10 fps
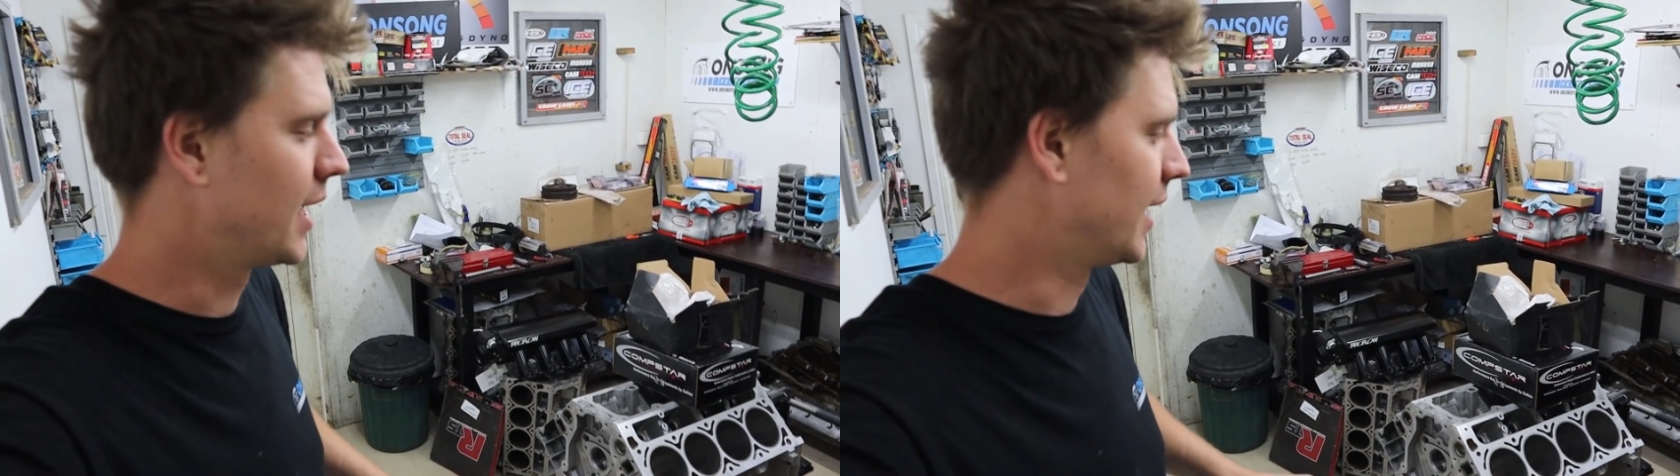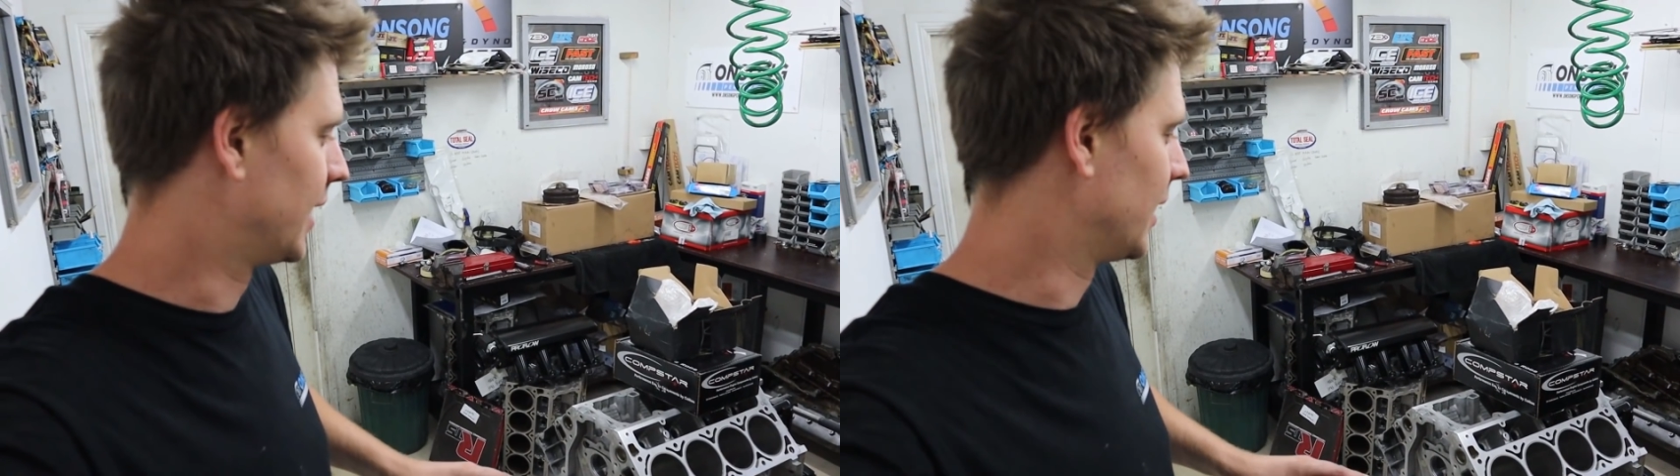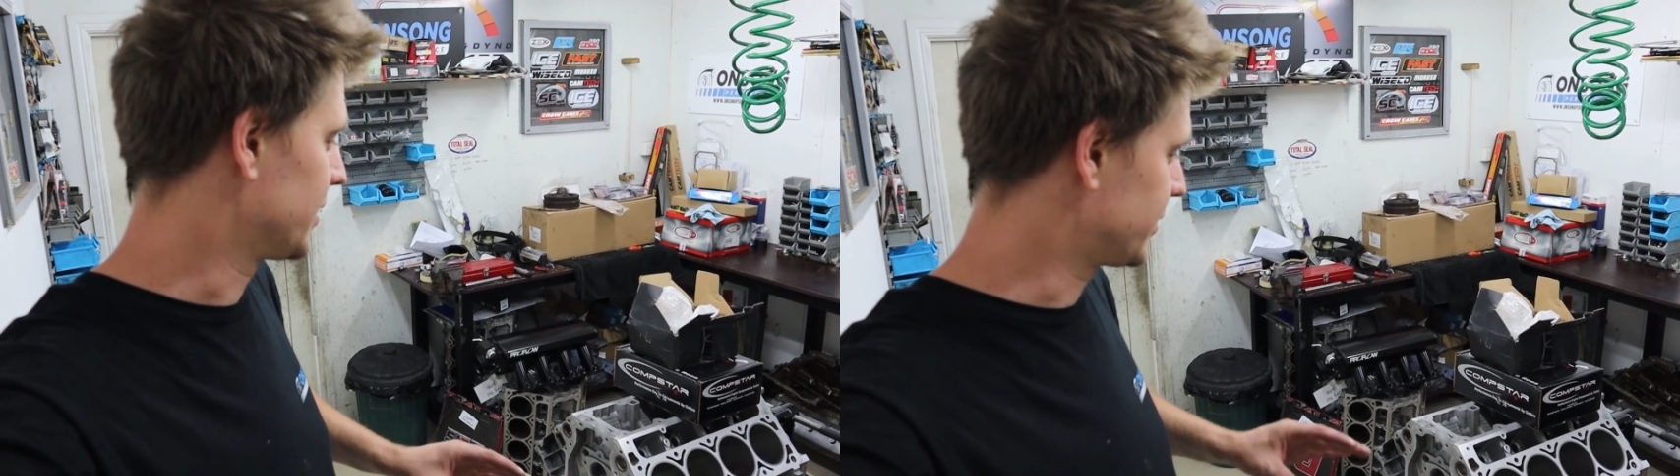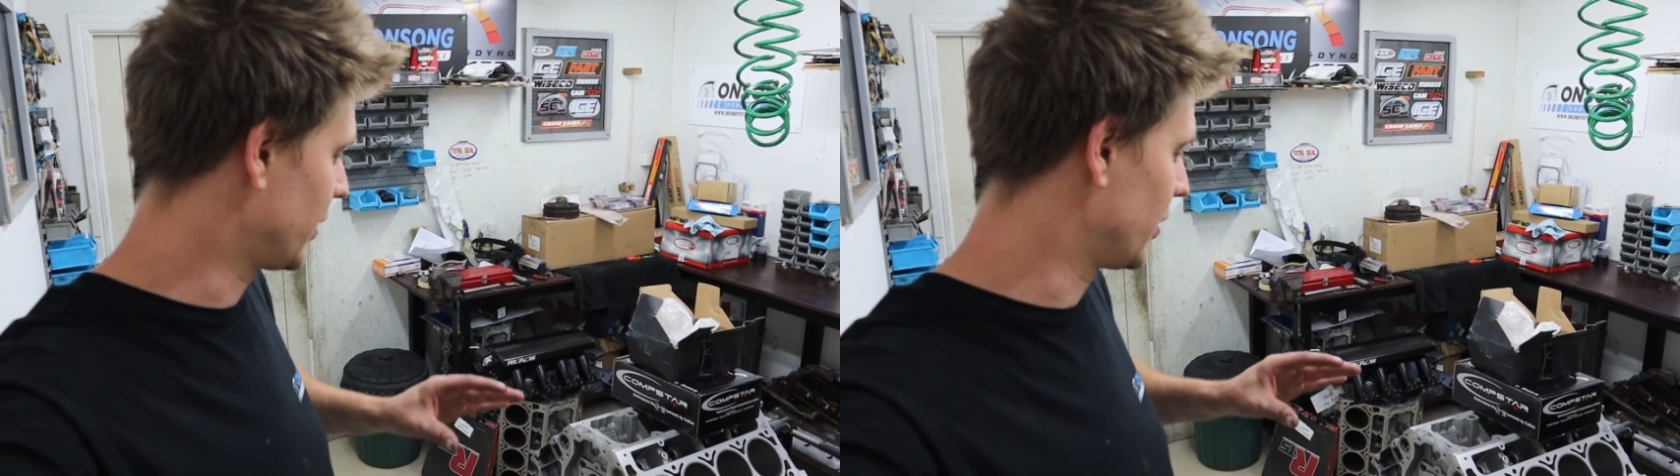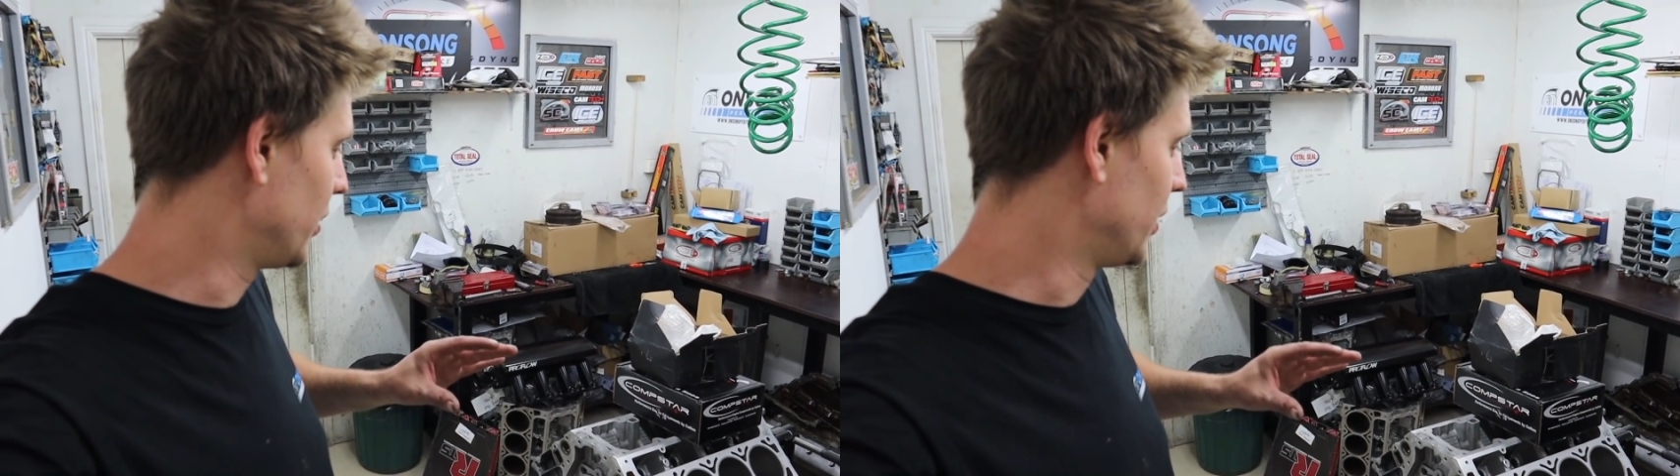Uh,
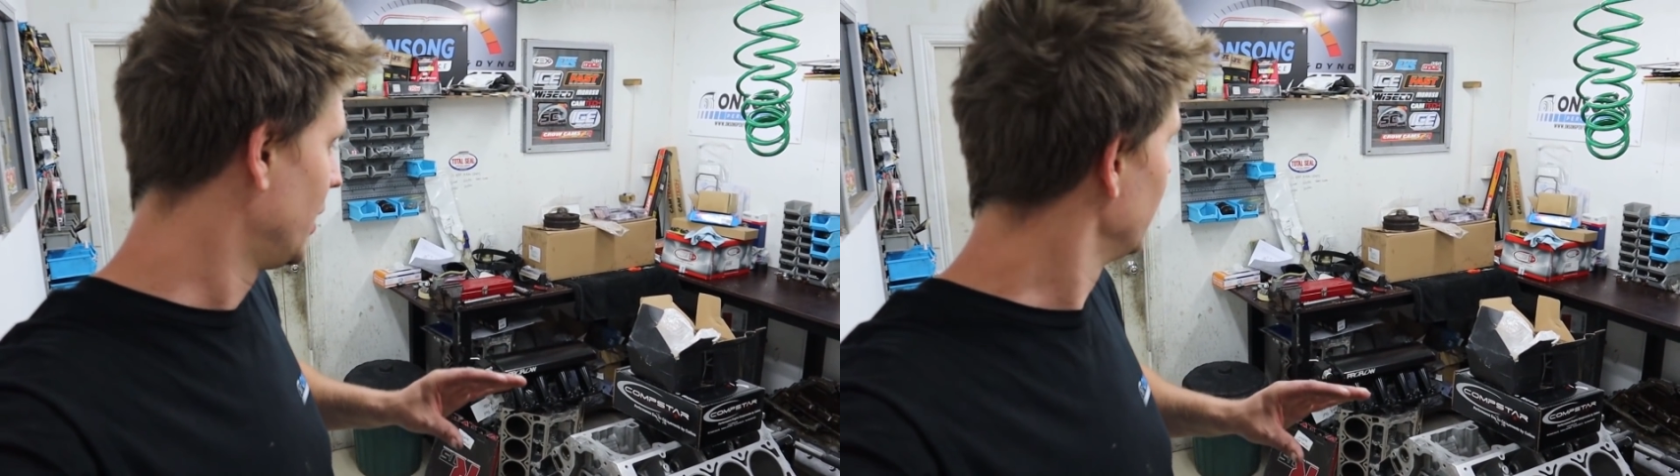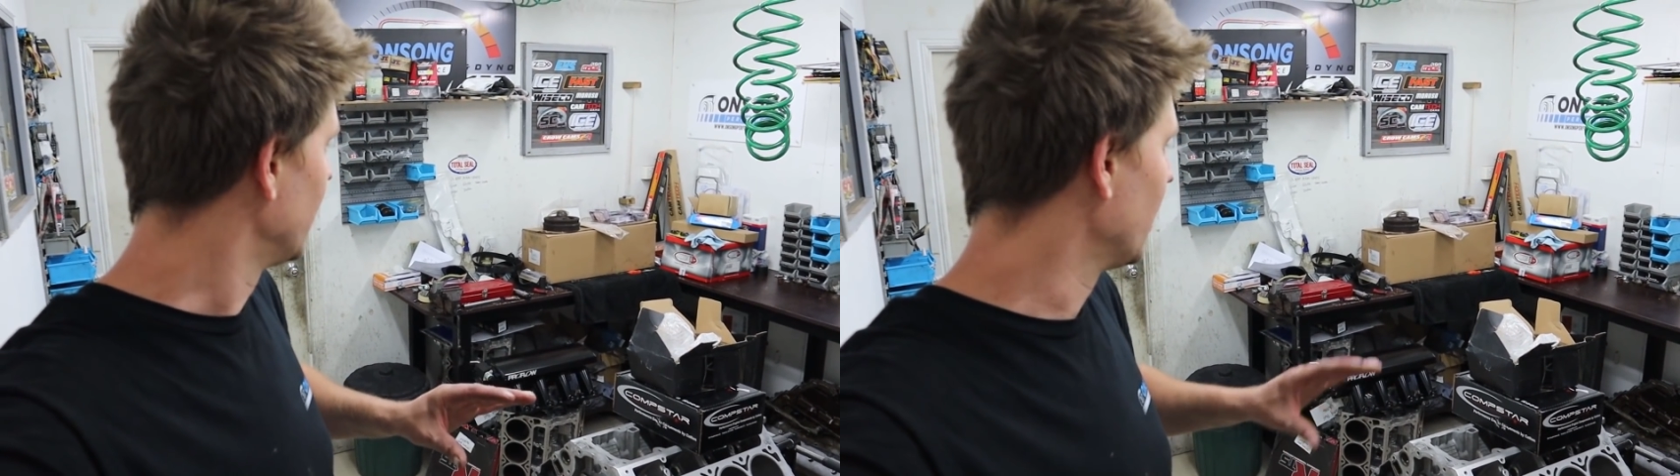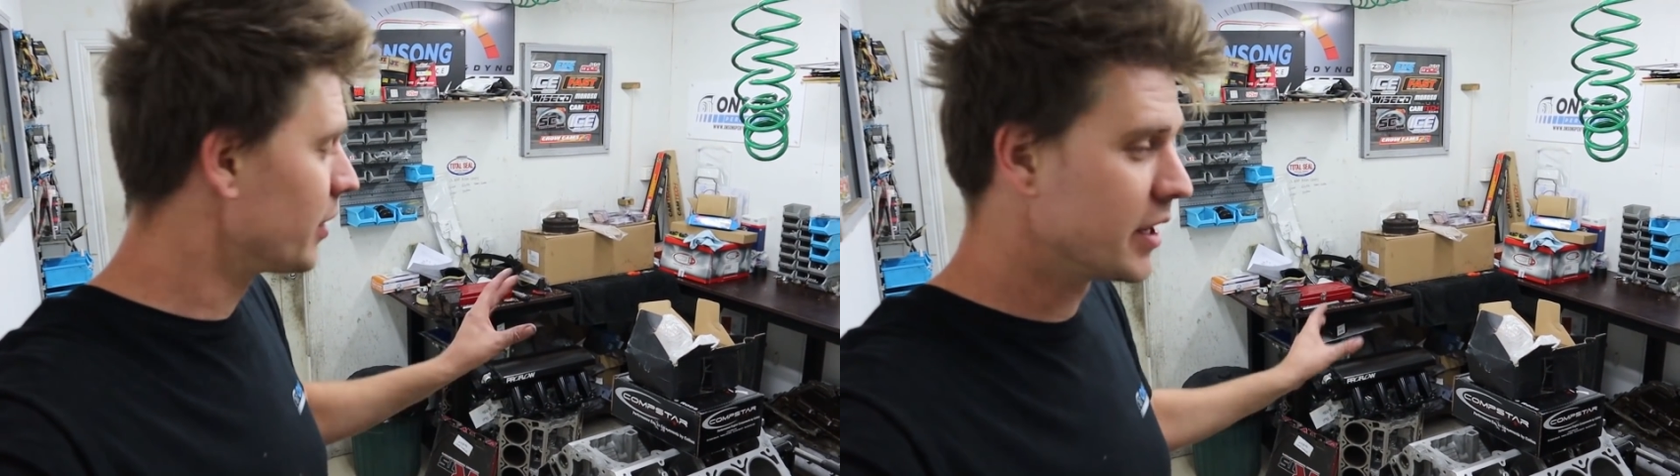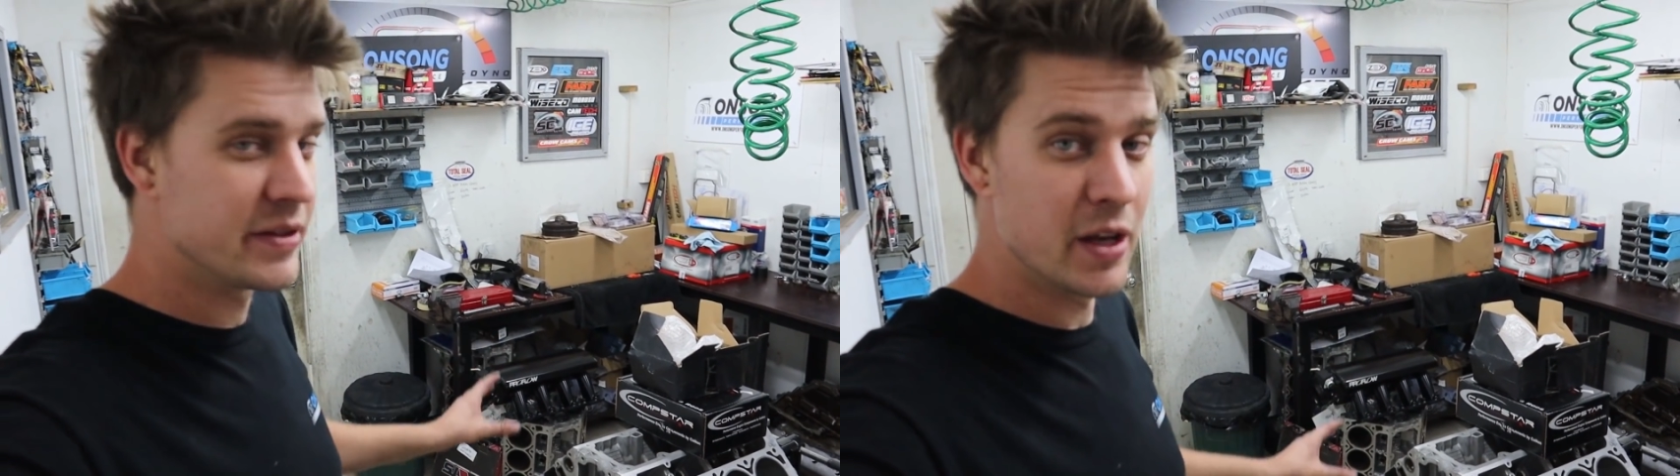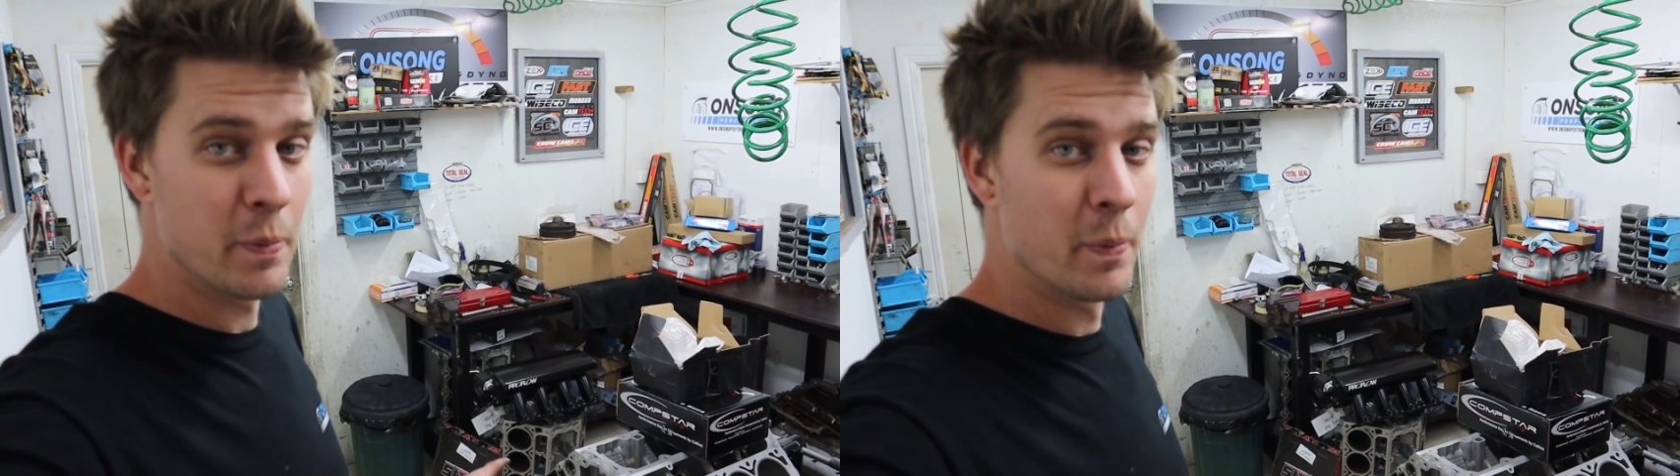so I'm going
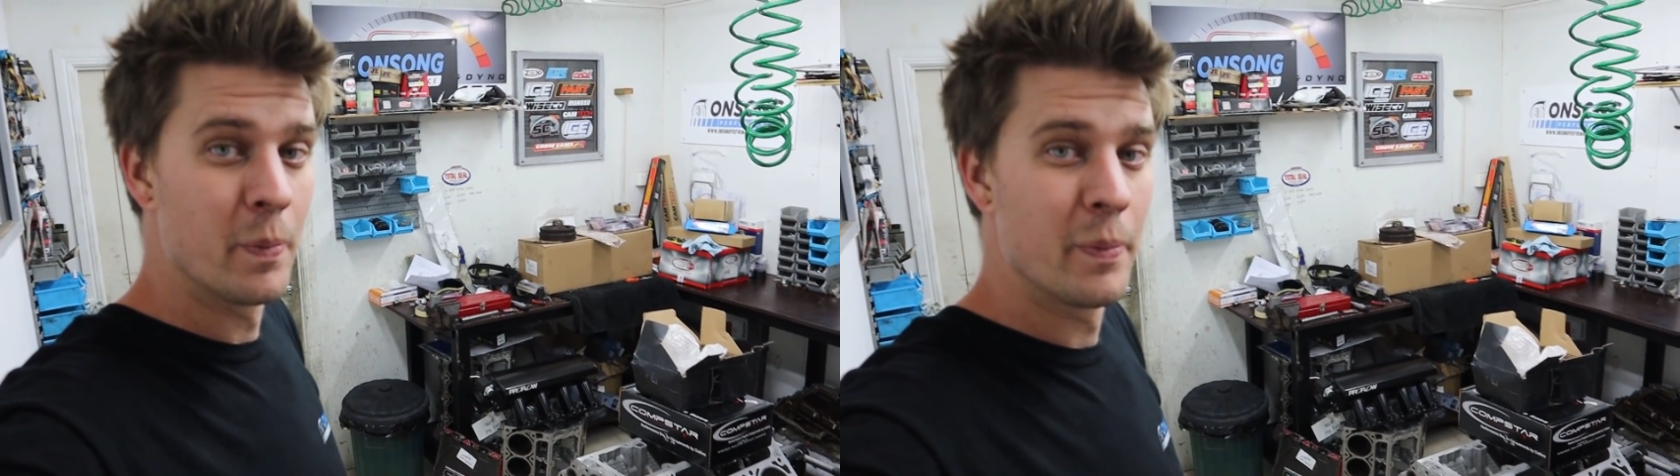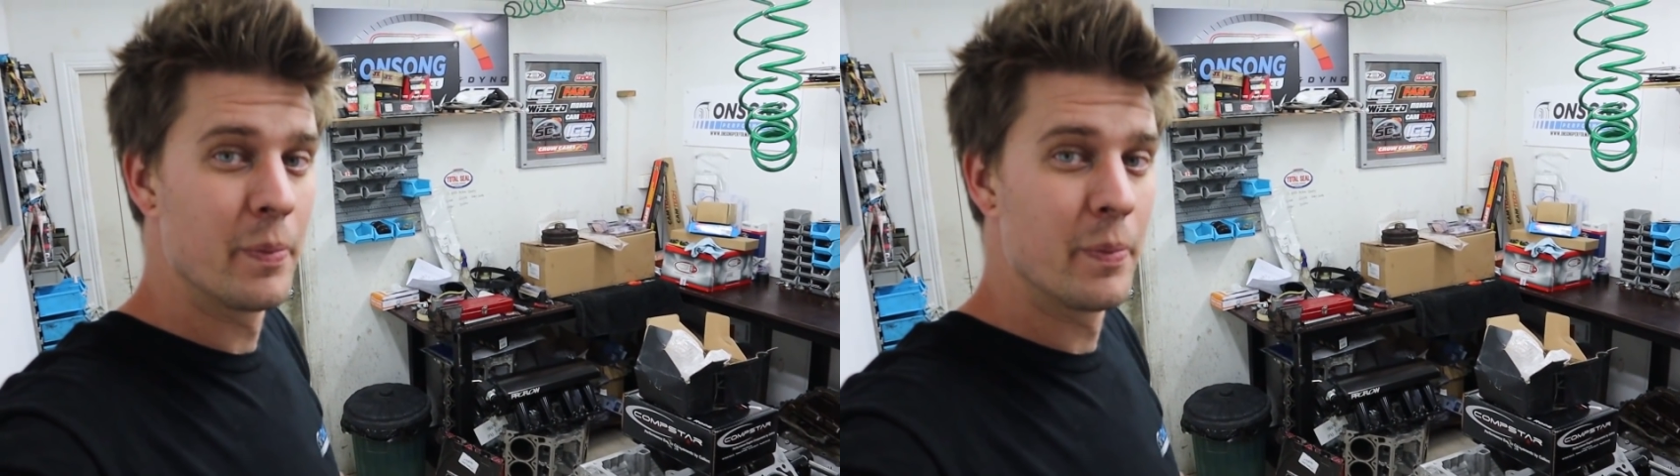to dip,